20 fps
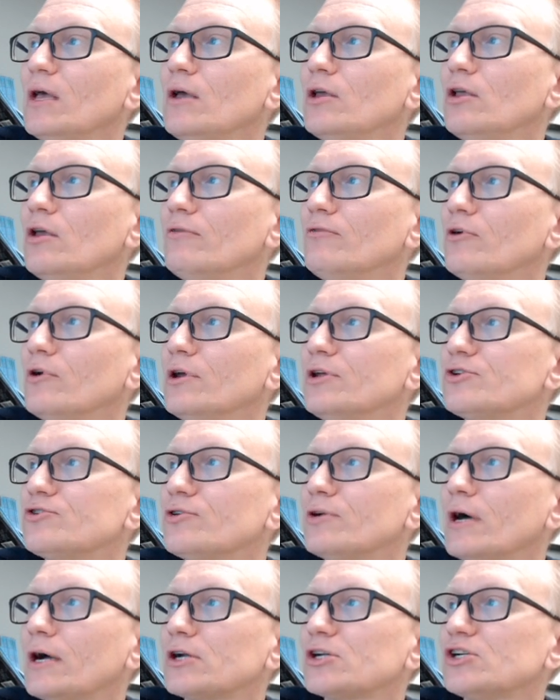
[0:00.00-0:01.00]
You have your
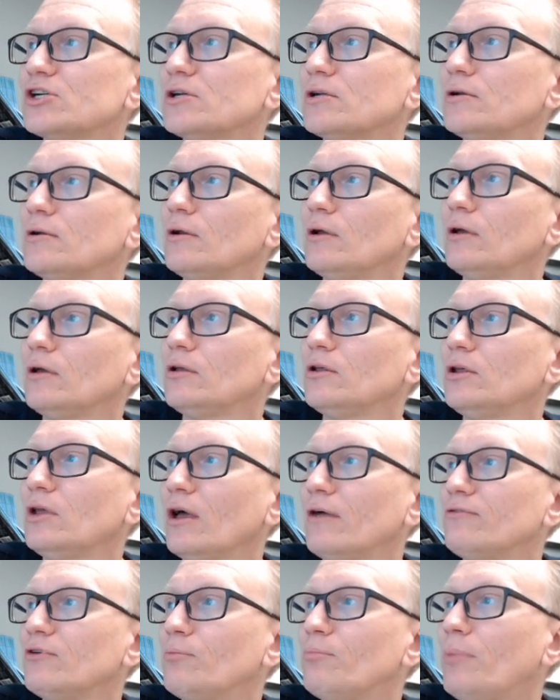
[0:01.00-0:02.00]
introduction, you
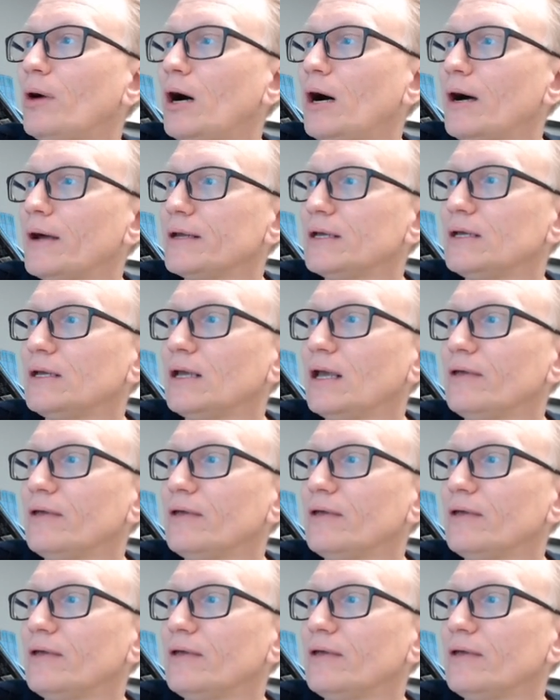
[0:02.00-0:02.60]
have your body,